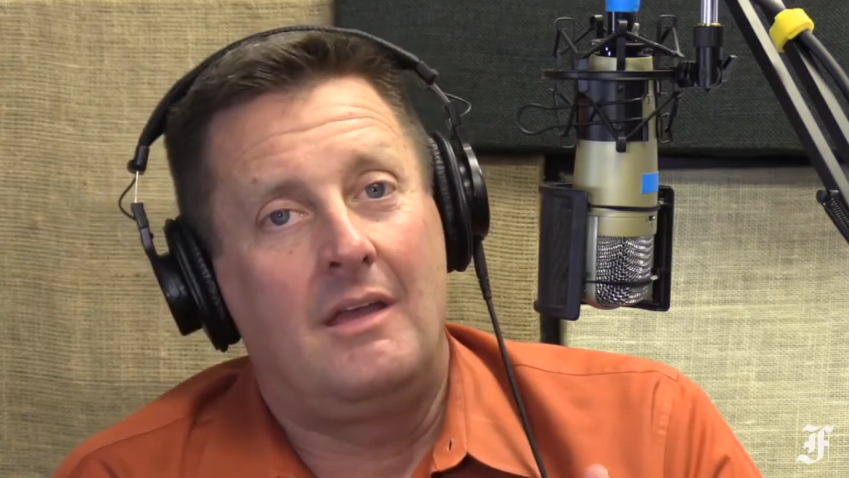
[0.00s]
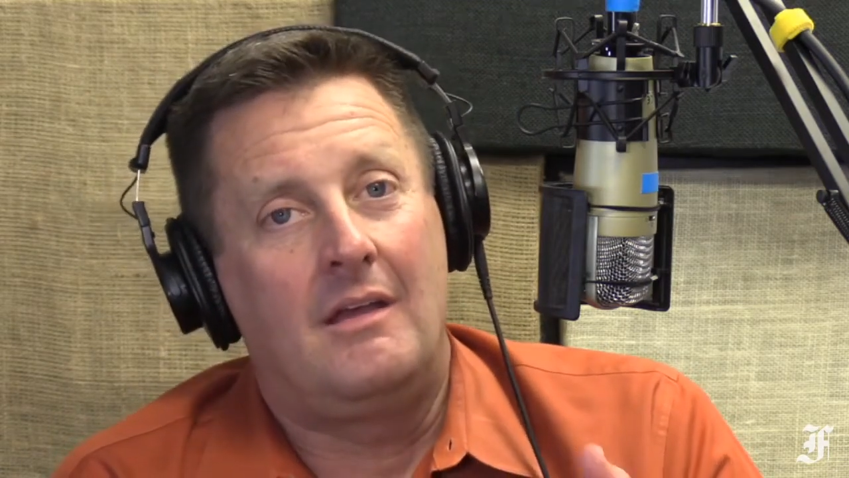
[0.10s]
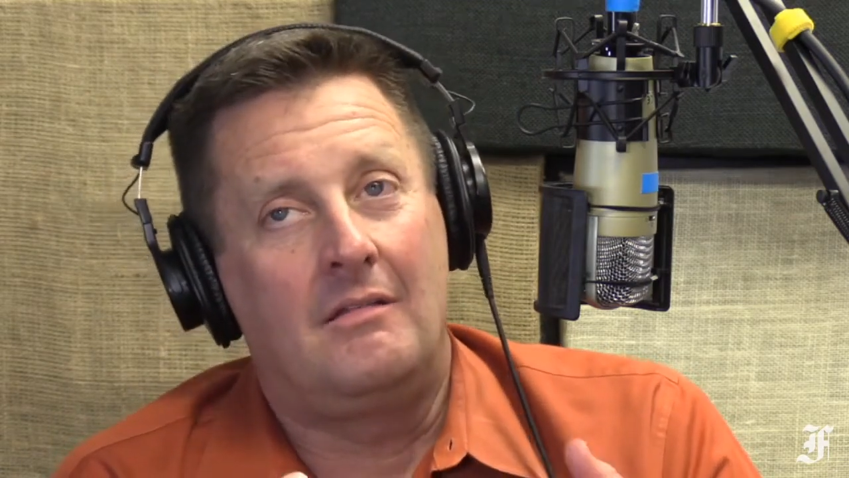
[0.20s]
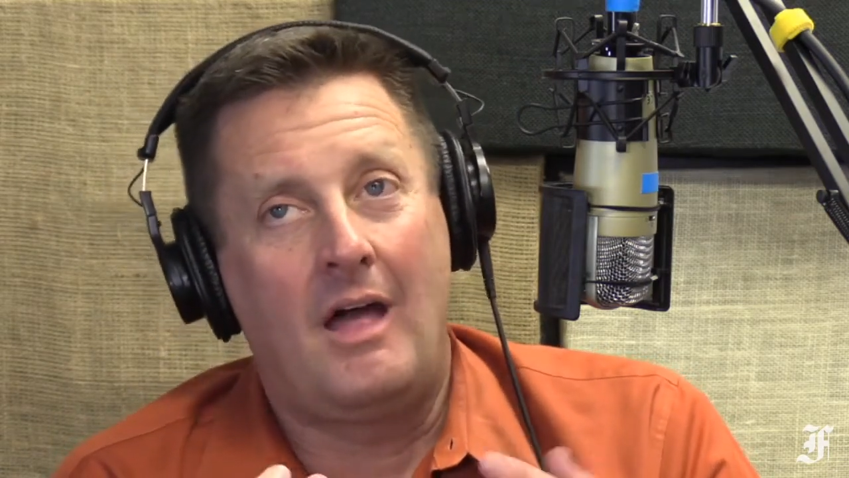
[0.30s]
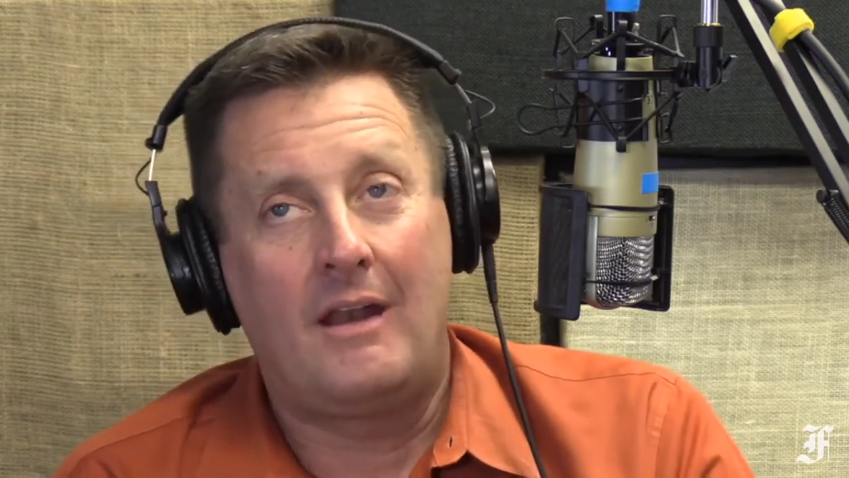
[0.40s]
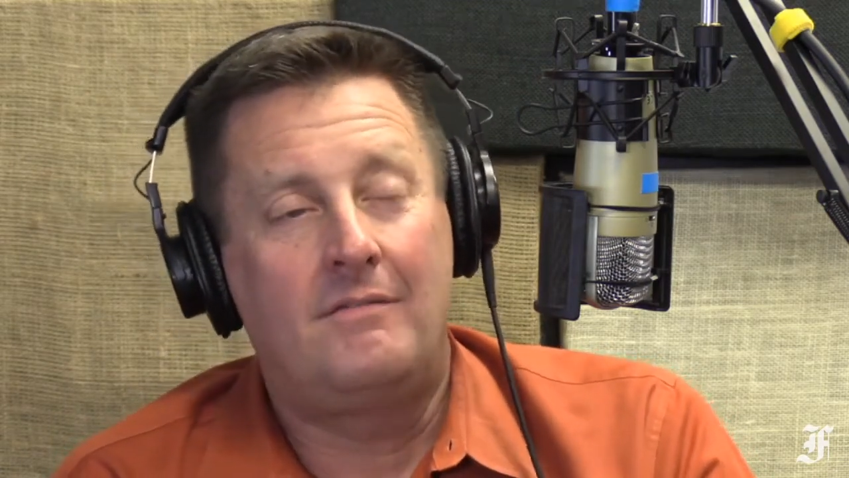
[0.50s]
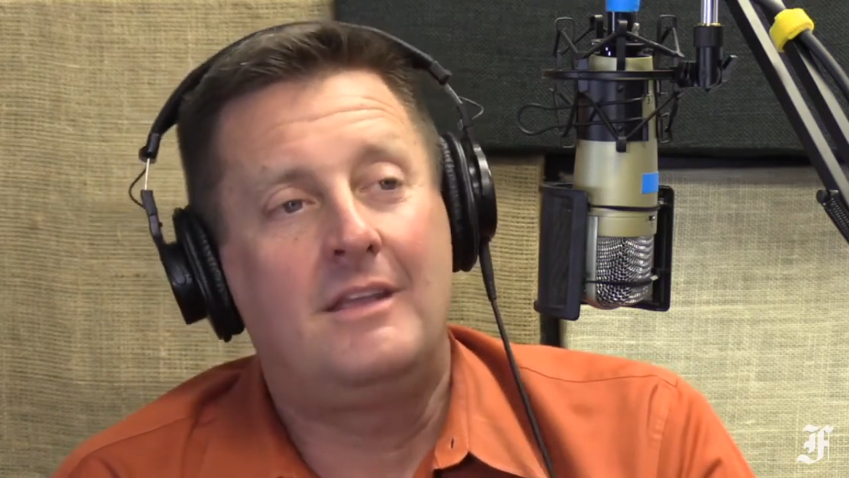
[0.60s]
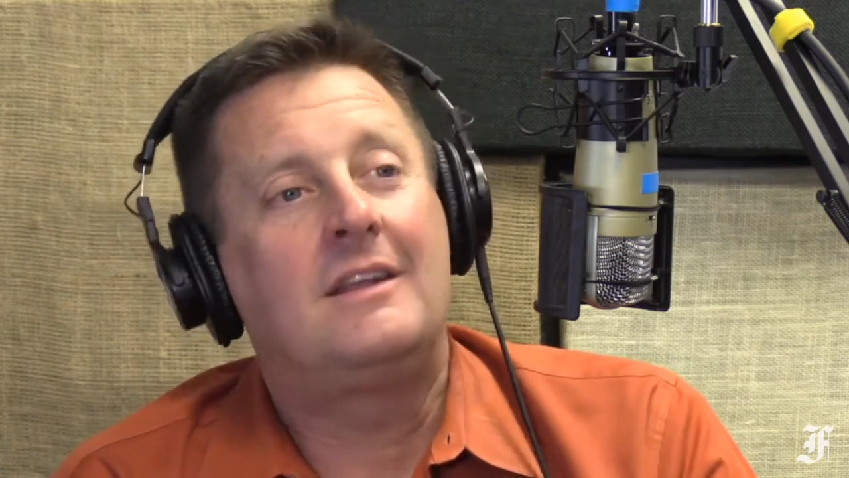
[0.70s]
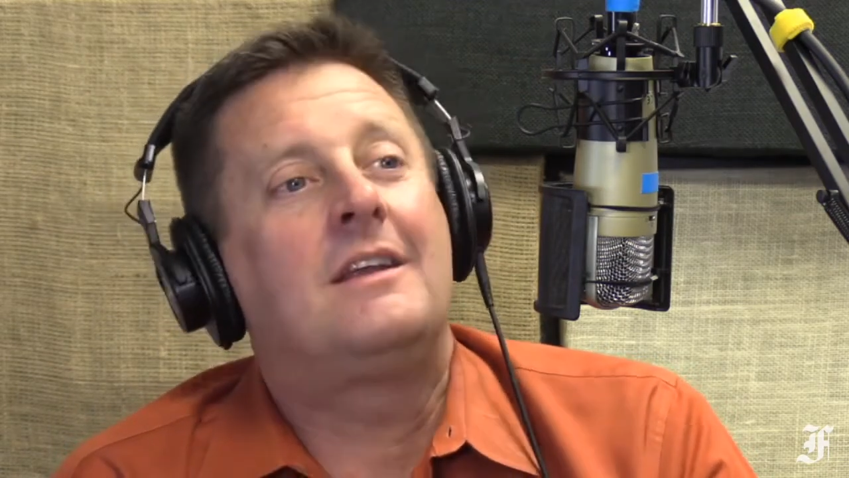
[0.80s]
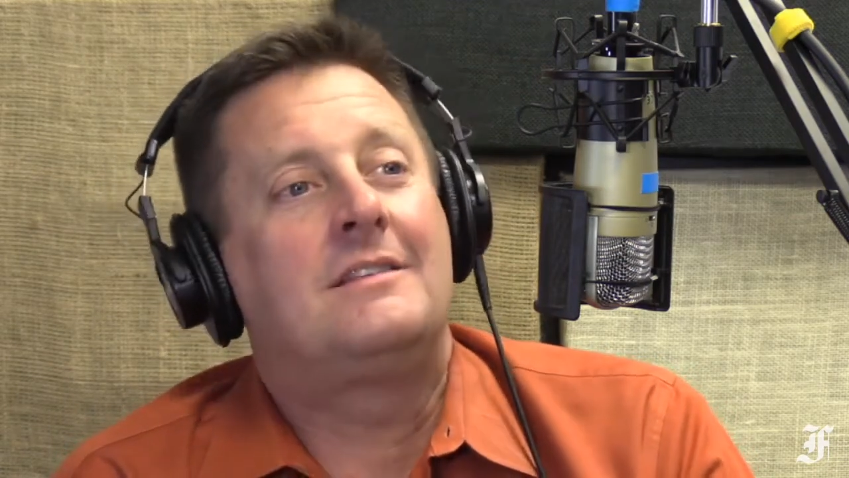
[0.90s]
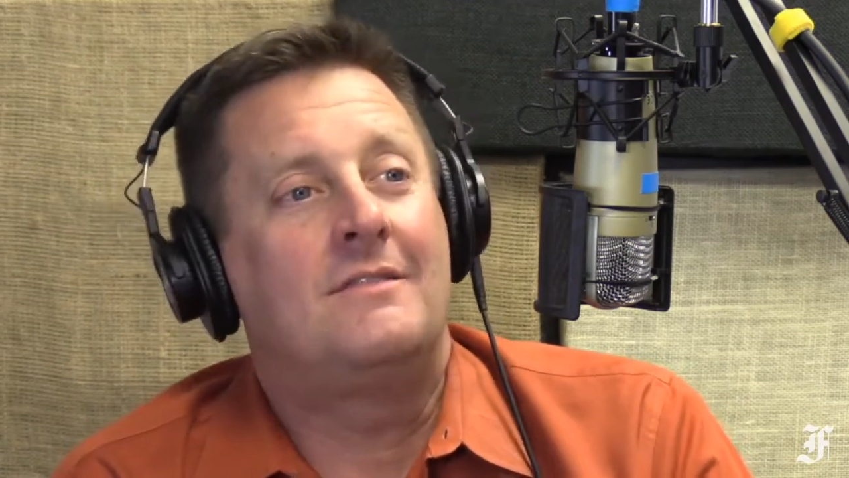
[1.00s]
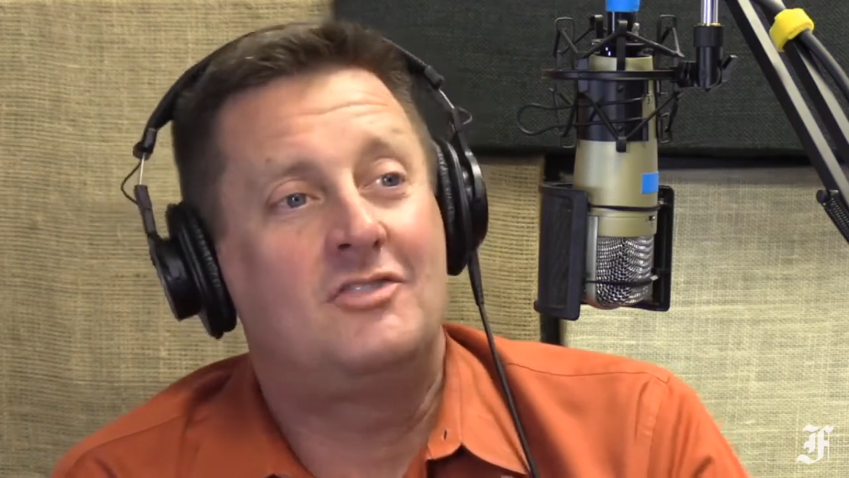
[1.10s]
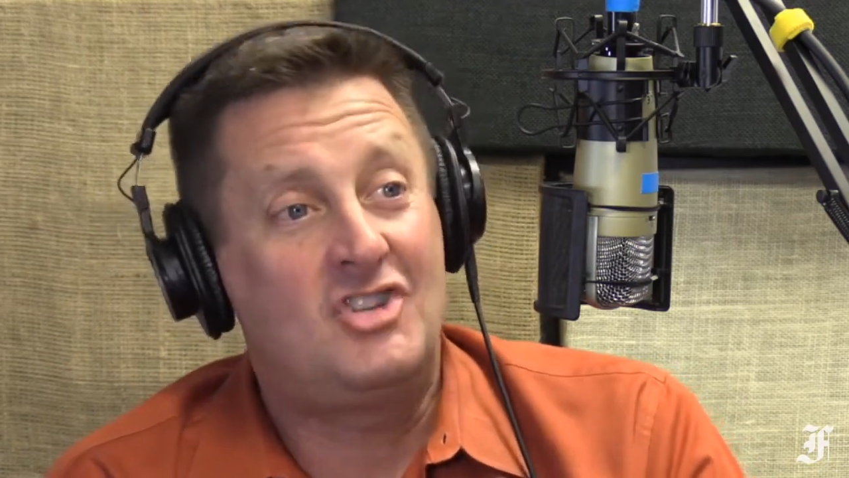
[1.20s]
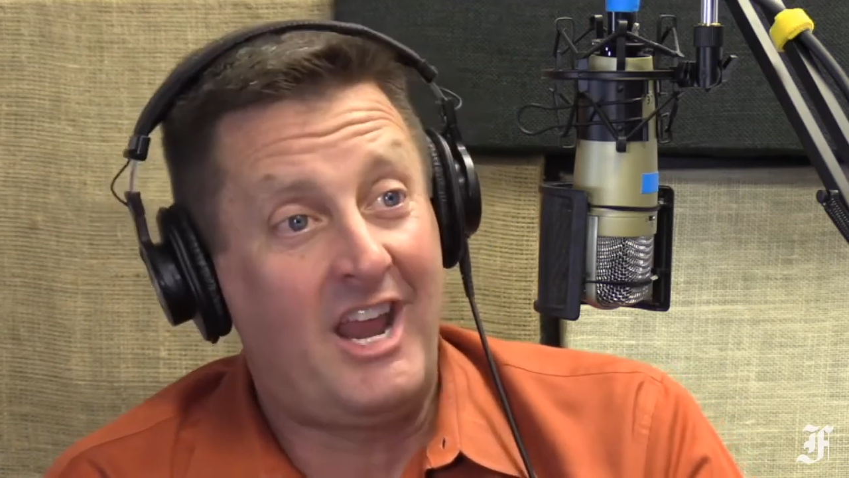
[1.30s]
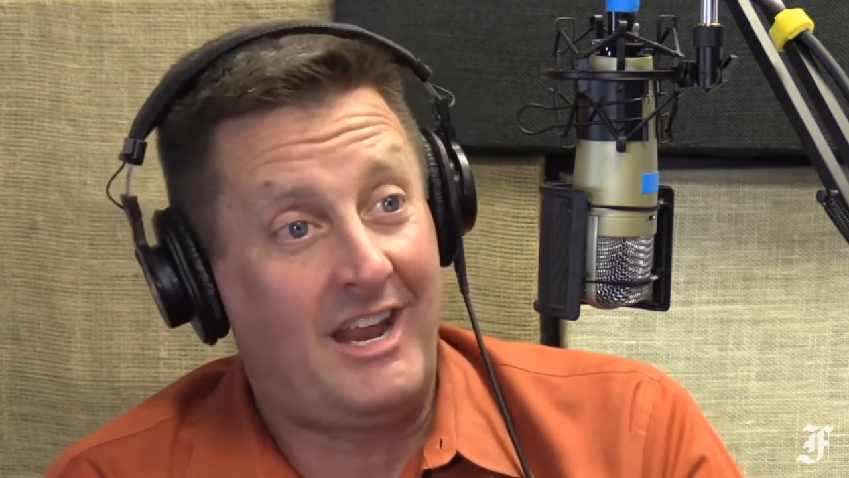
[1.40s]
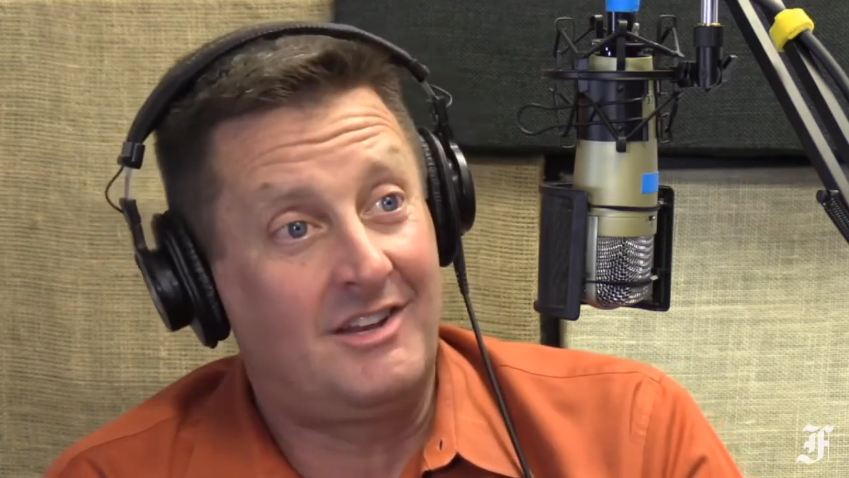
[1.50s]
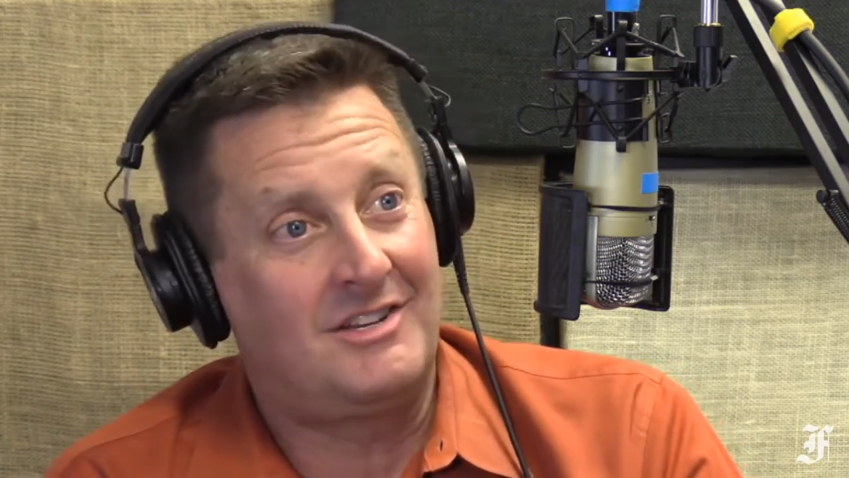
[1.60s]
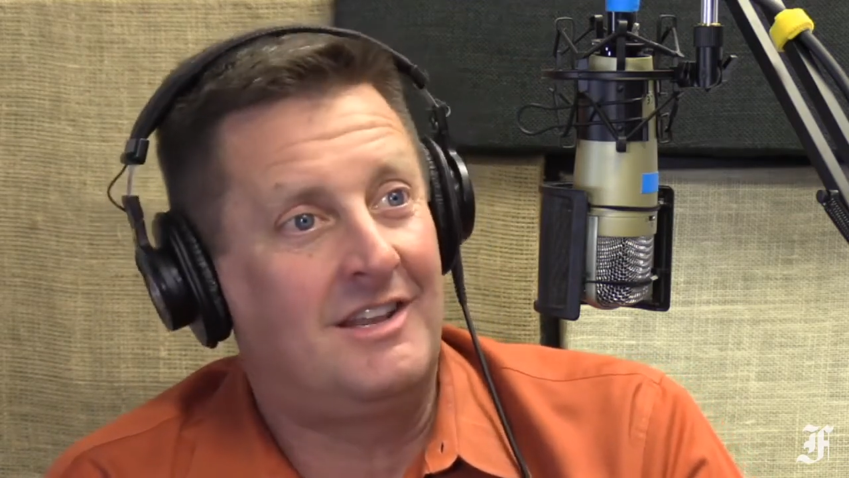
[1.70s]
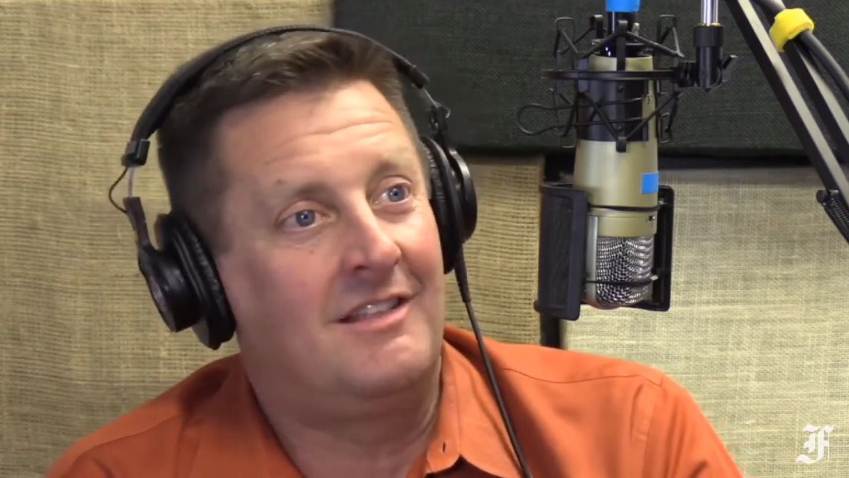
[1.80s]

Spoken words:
a lot of things have changed in